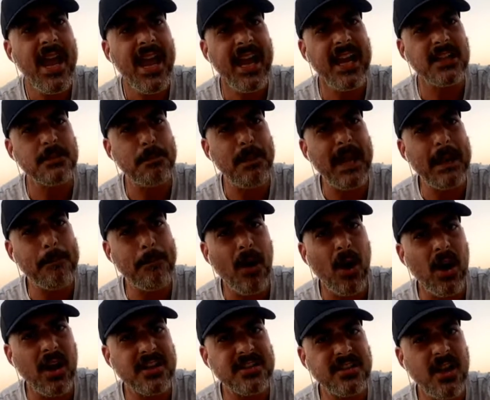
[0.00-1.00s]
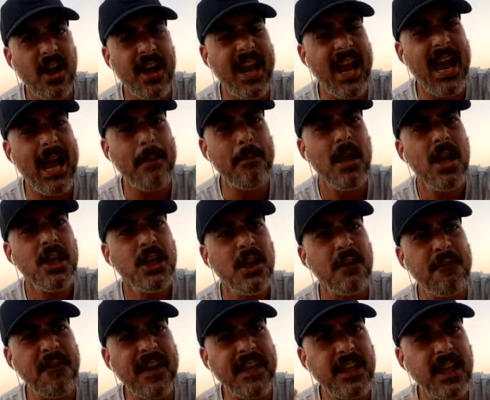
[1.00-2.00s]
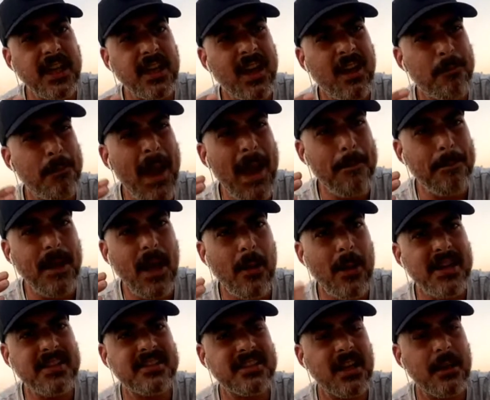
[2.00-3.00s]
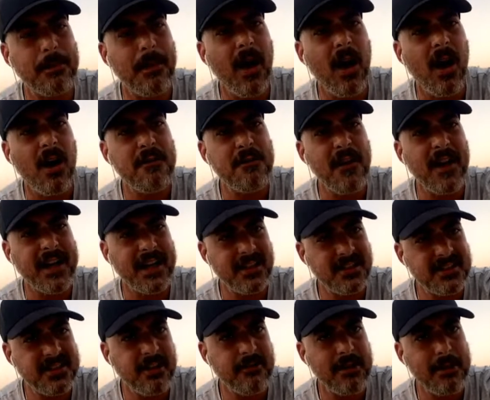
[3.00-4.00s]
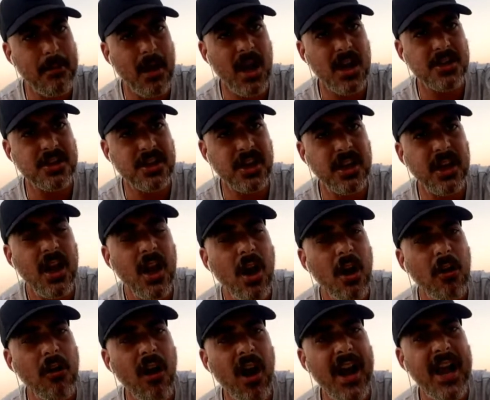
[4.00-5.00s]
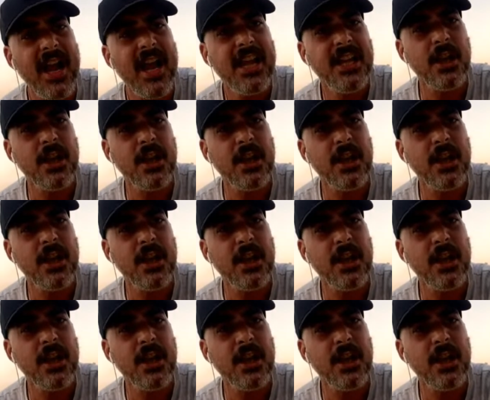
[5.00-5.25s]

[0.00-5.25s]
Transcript: It's big bollocks I am. You think Pablo Escobar fucking Siri merchant, all right?